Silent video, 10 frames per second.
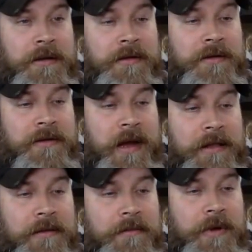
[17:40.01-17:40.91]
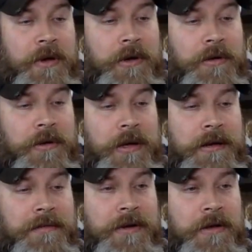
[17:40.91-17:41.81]
Silent mode. I
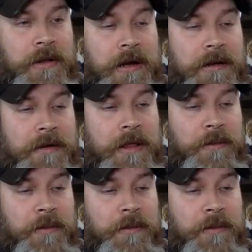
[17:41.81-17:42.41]
didn't even know that